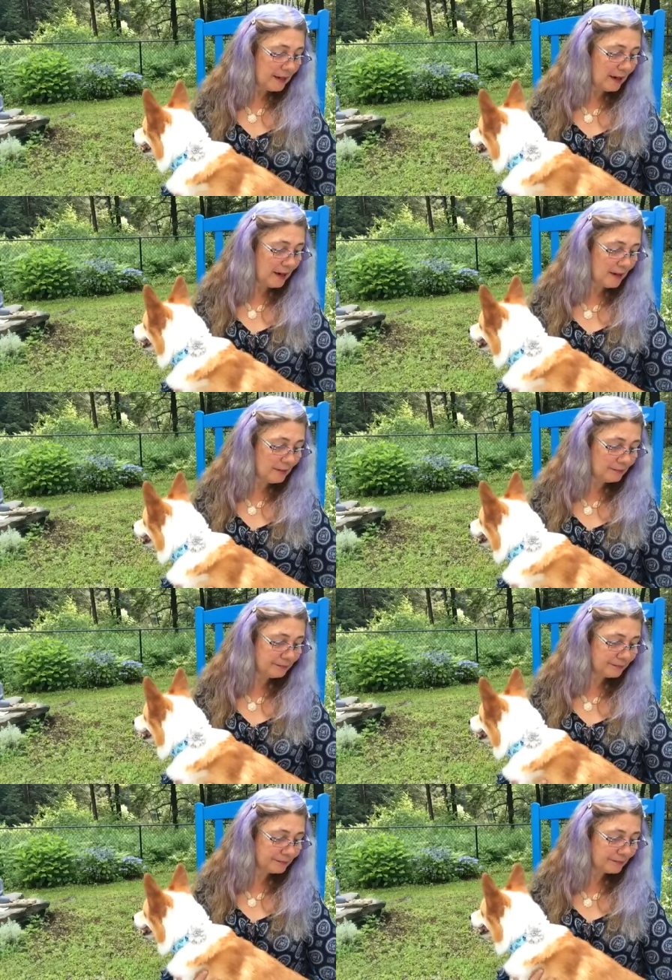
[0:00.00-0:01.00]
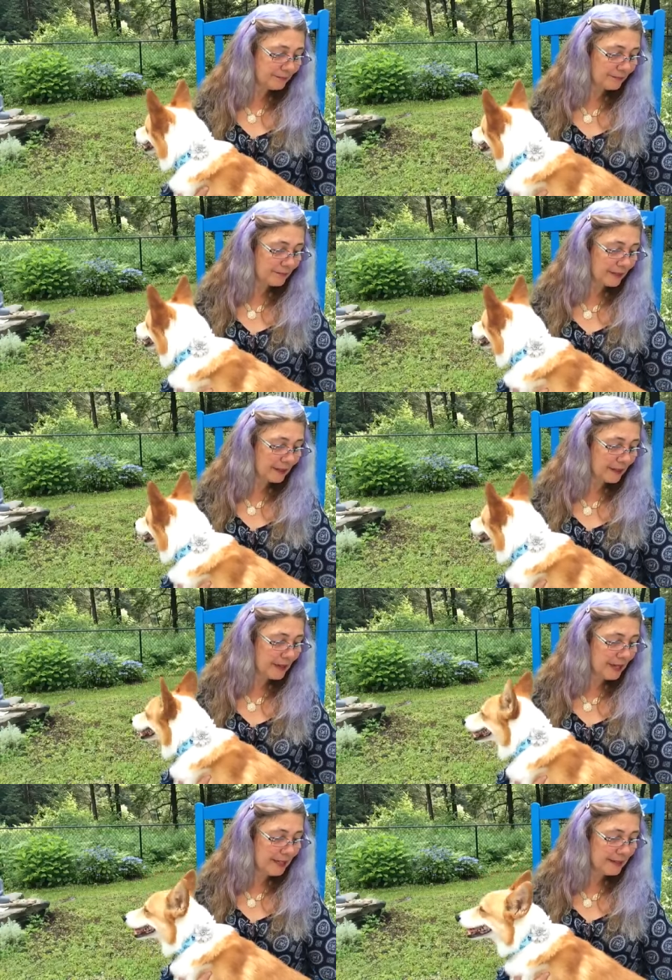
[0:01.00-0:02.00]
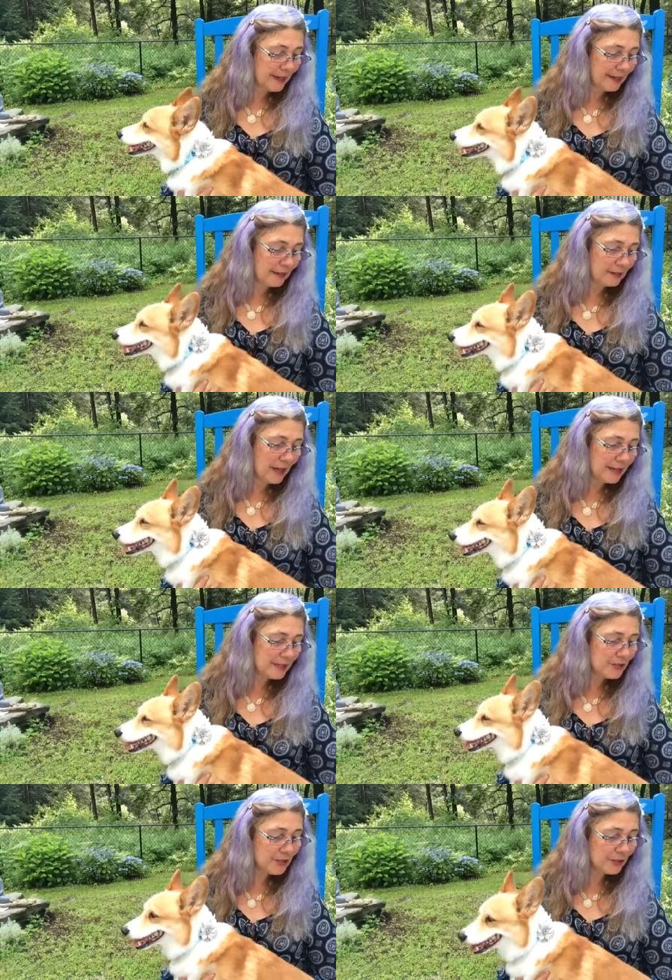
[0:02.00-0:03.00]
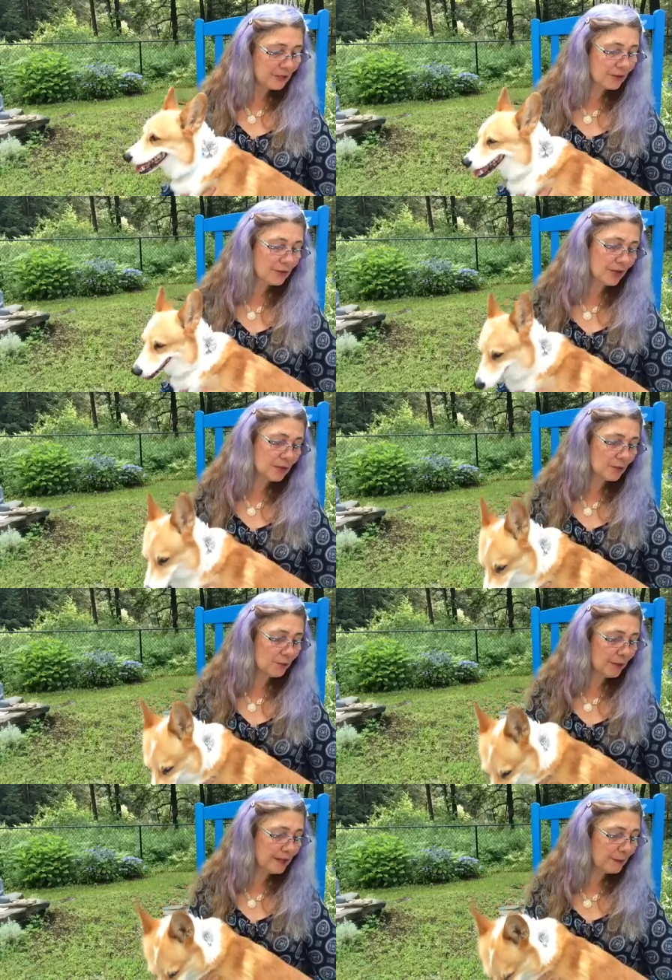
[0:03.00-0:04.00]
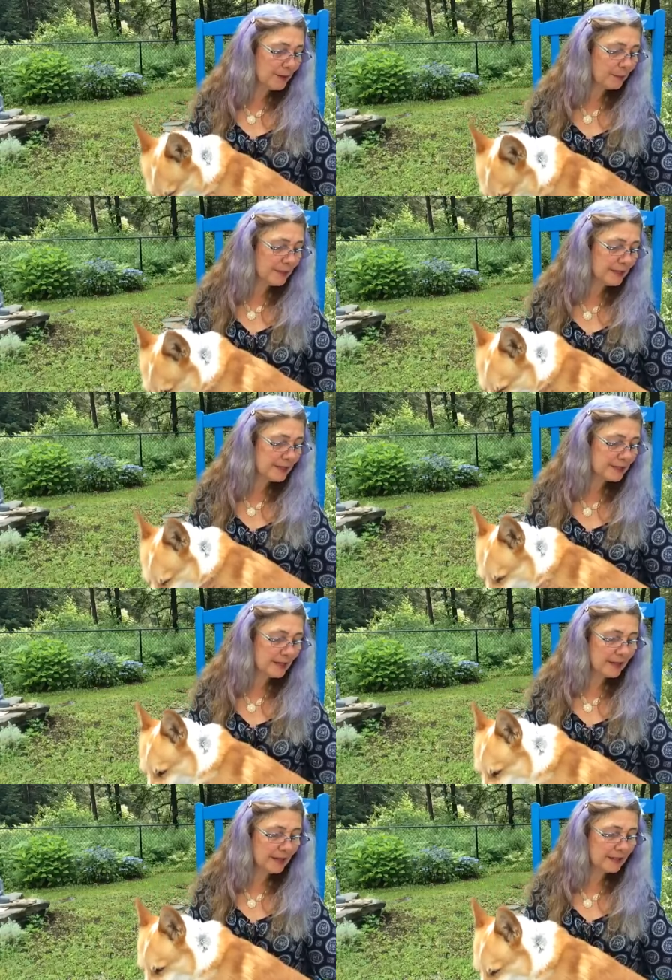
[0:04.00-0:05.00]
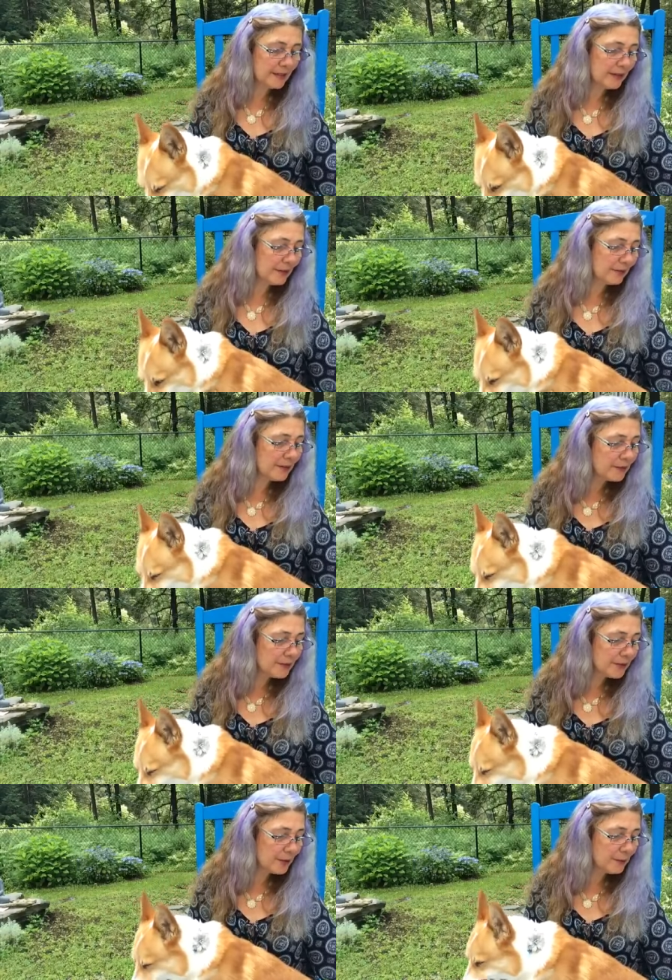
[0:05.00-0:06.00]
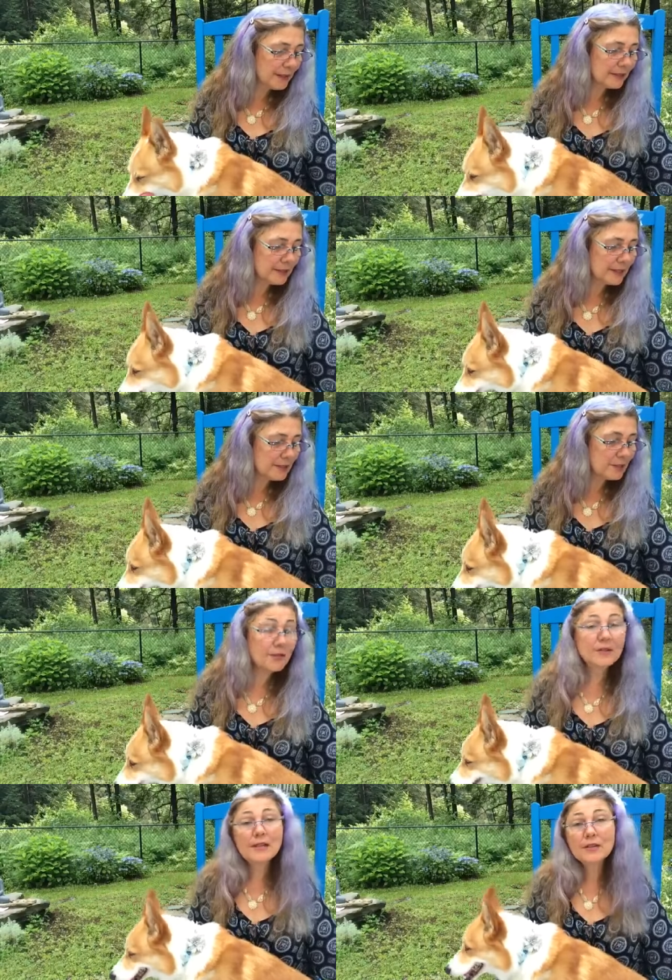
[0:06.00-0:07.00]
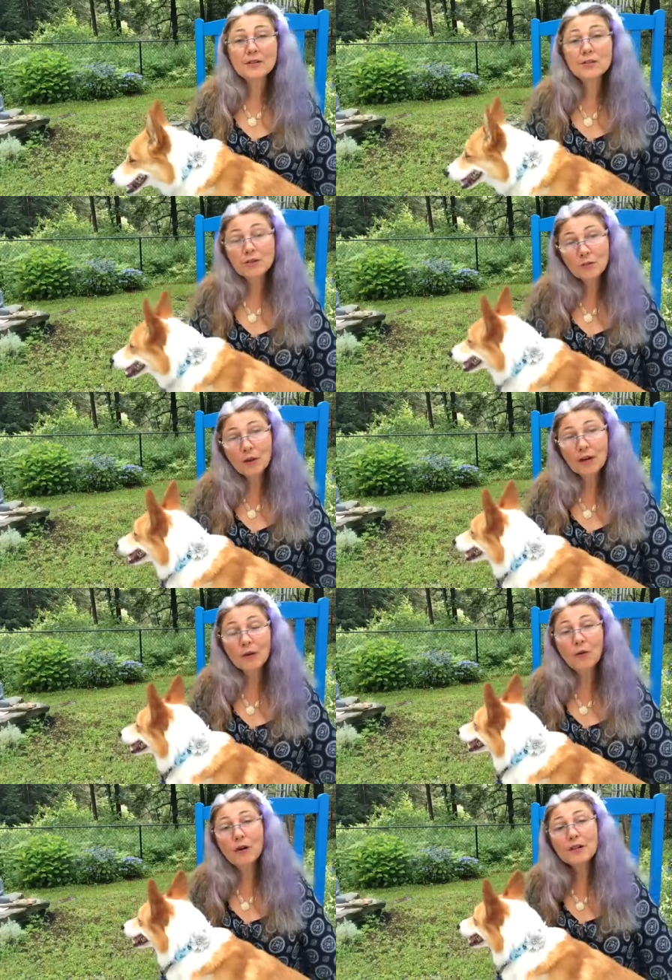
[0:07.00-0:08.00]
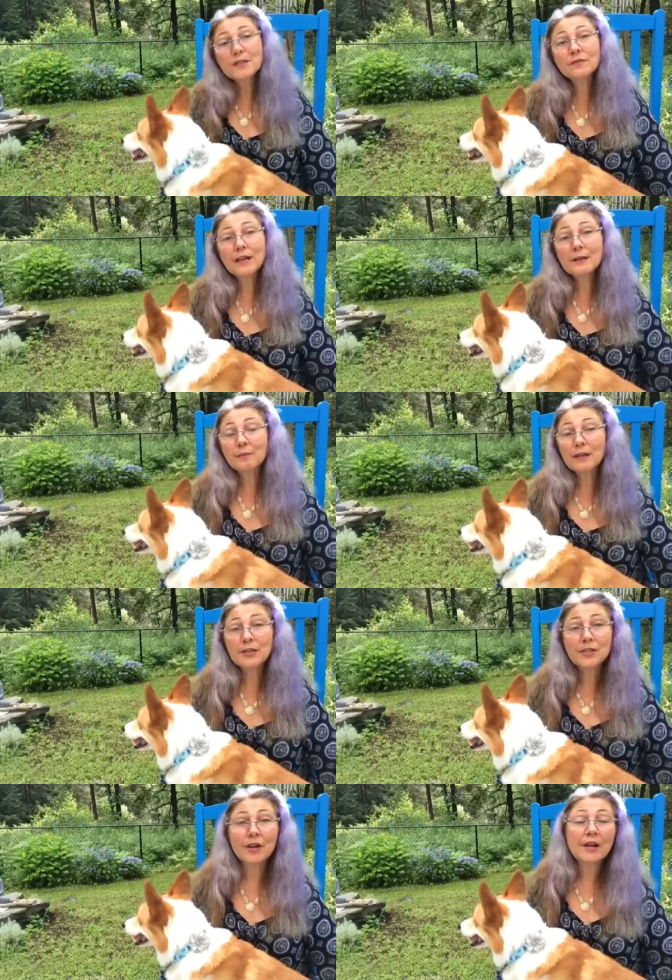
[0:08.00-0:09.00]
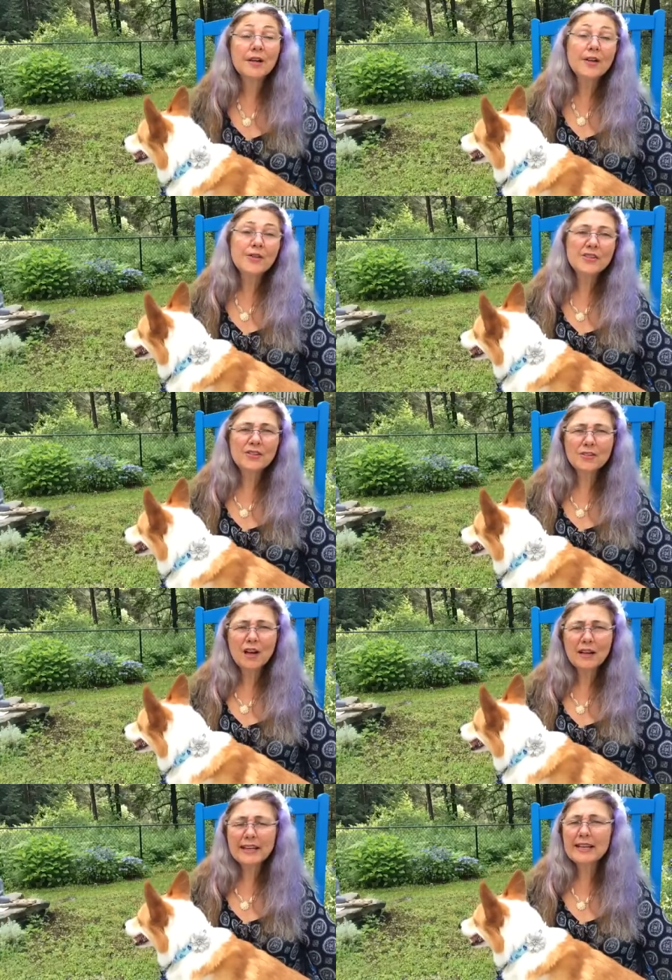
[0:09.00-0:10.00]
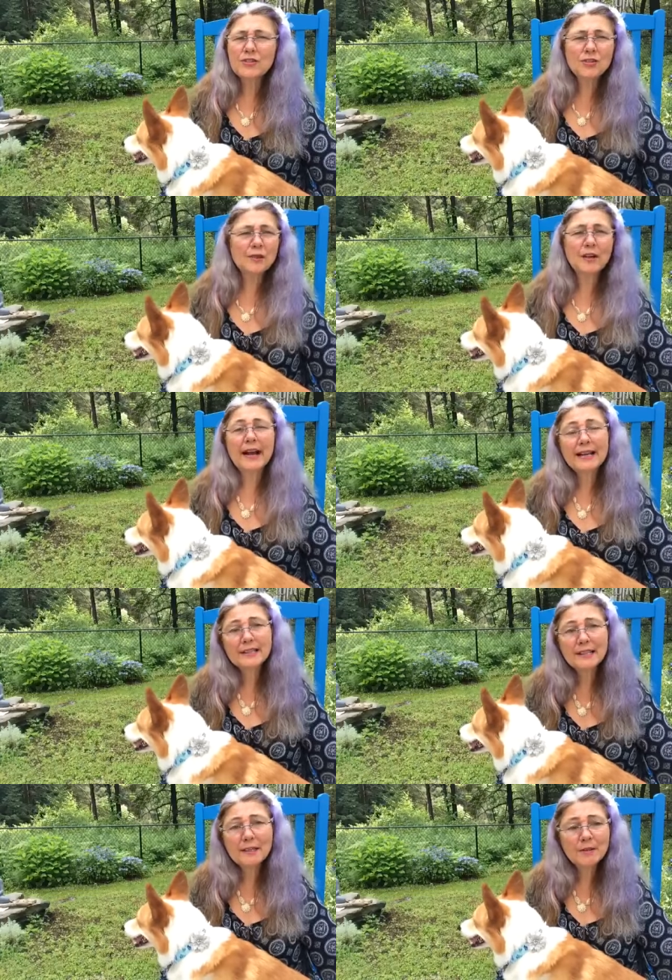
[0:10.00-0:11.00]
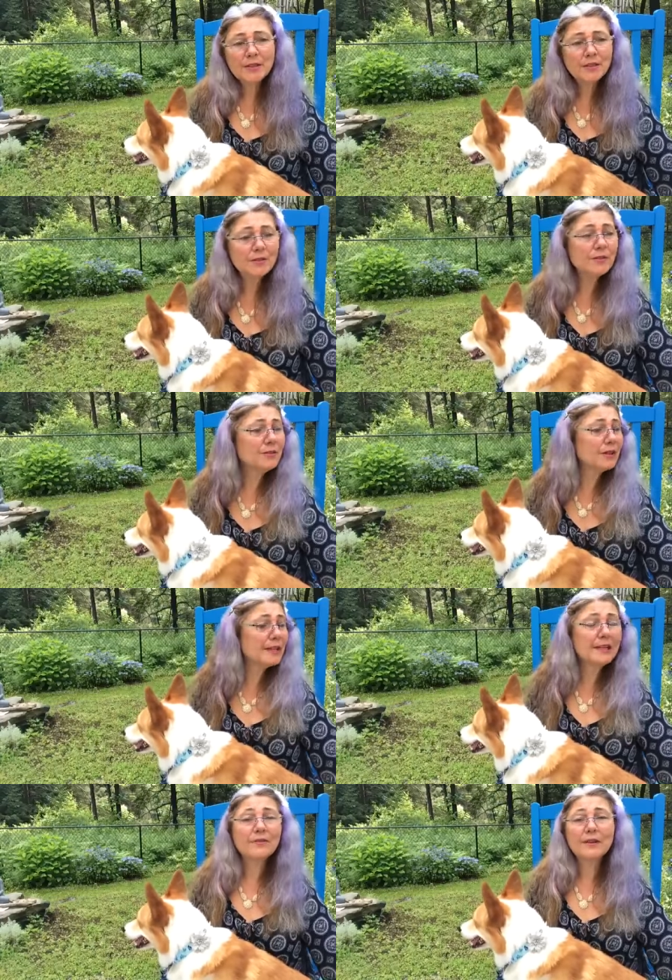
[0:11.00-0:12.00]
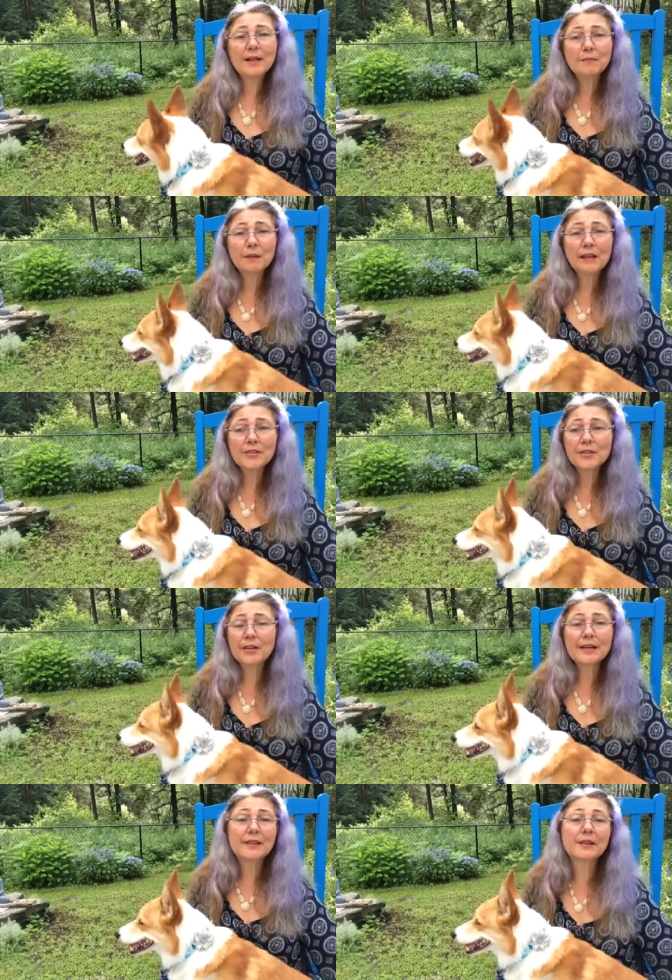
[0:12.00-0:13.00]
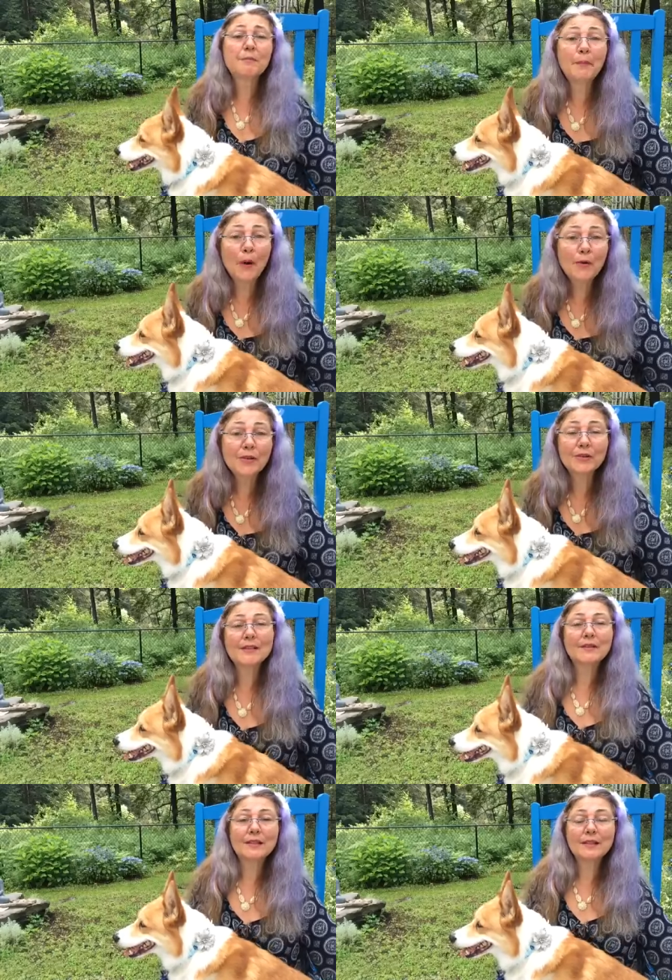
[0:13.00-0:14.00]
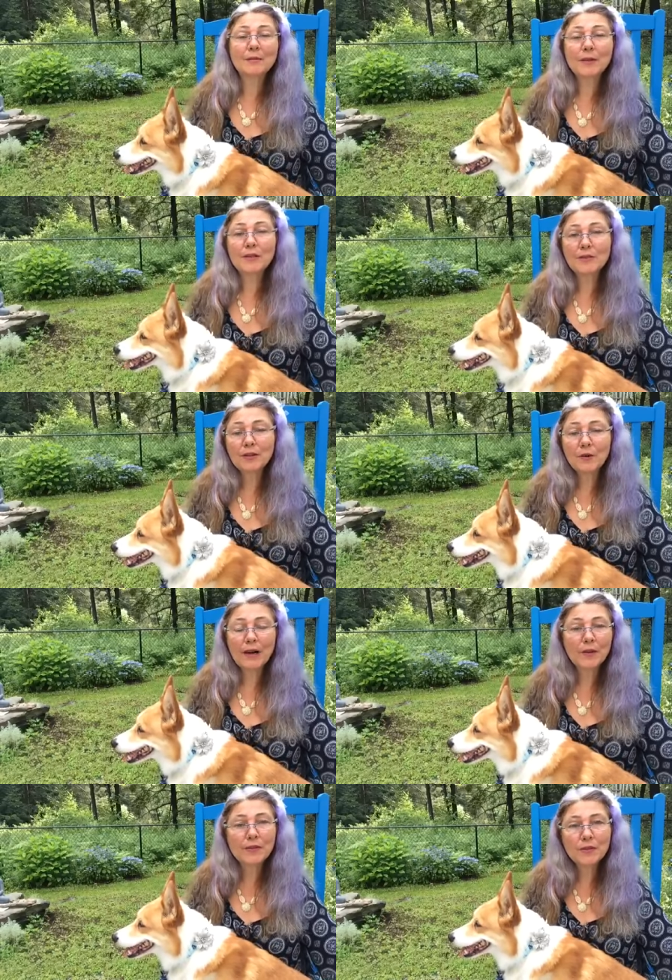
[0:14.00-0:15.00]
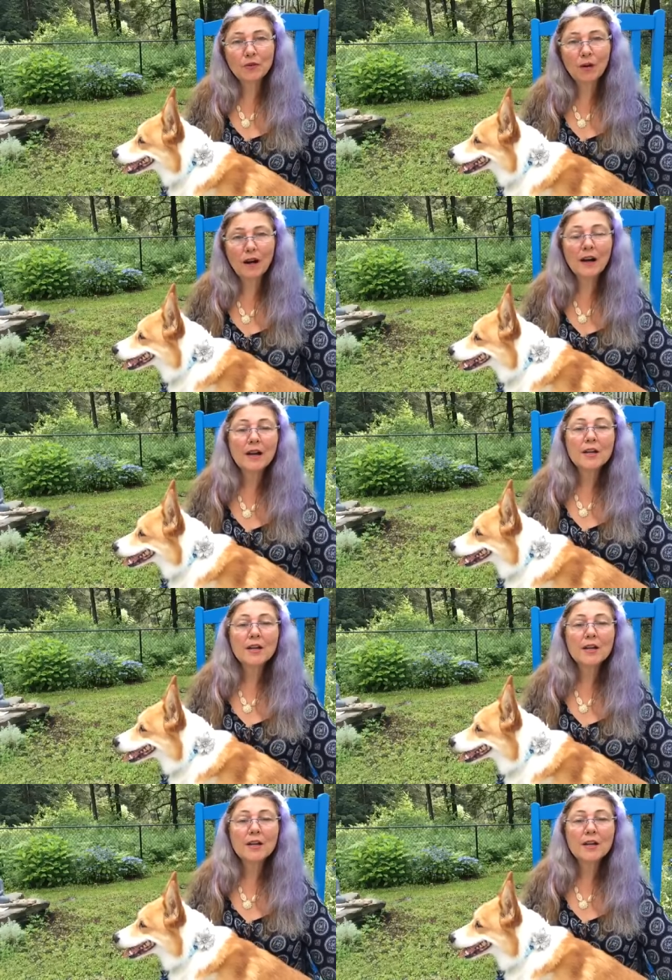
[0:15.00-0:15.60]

And a lot of these circular thoughts will break up your peace and interfere with your ability to either do work or to find pleasure. So your dog can't do what you're asking him to do, nor can he find pleasure in the bone you're leaving him when you go out the door.